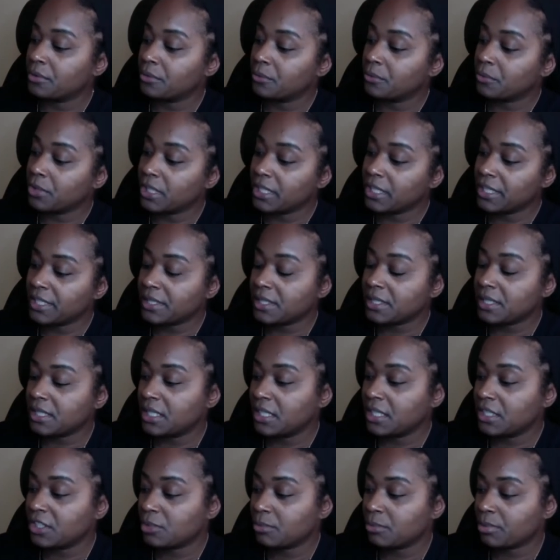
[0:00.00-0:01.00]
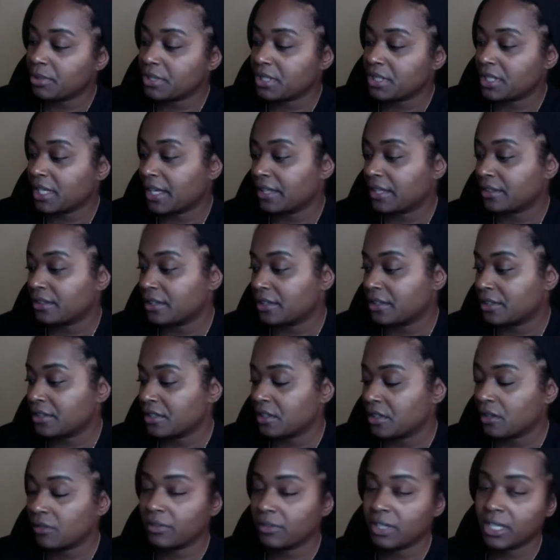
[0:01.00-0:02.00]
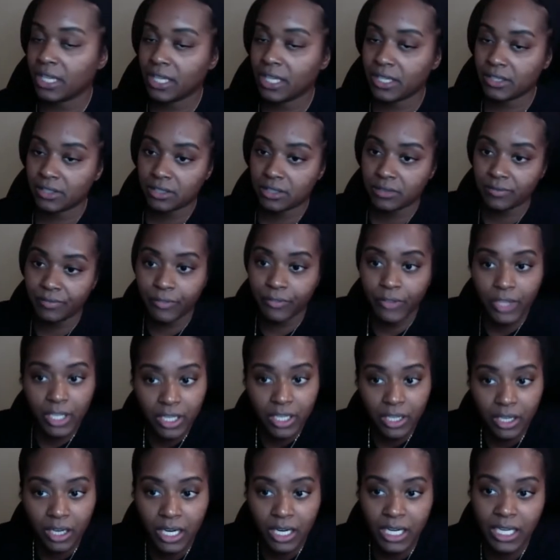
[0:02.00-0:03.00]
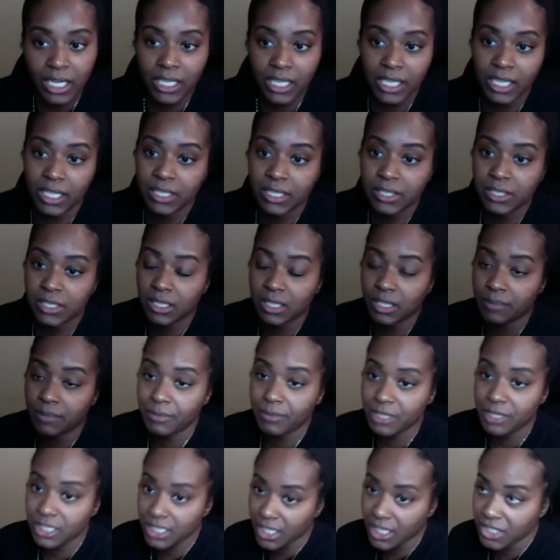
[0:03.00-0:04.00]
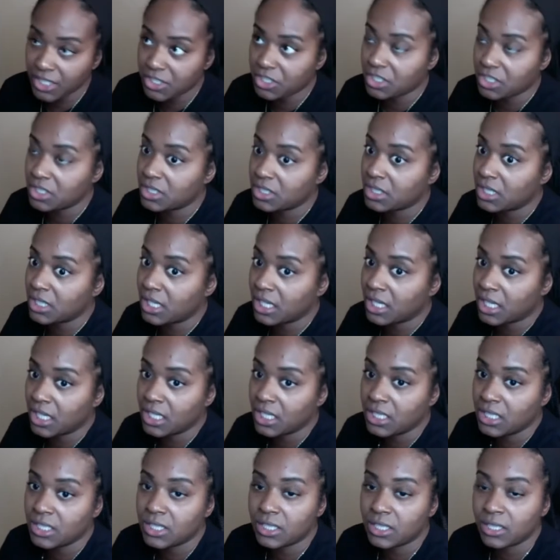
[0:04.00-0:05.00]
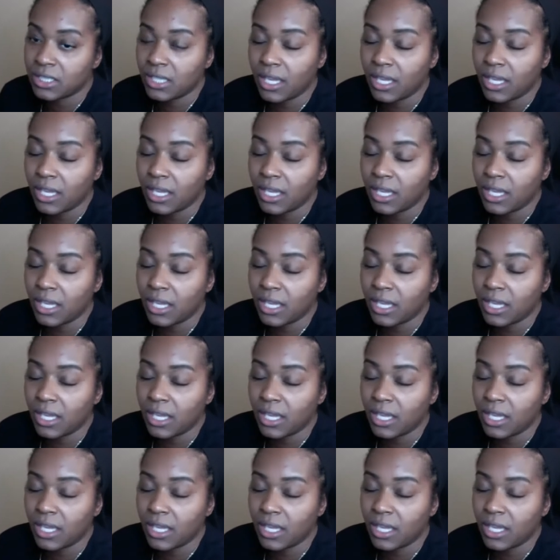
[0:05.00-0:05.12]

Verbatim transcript: release the need to protect yourself against fear, against limitations, against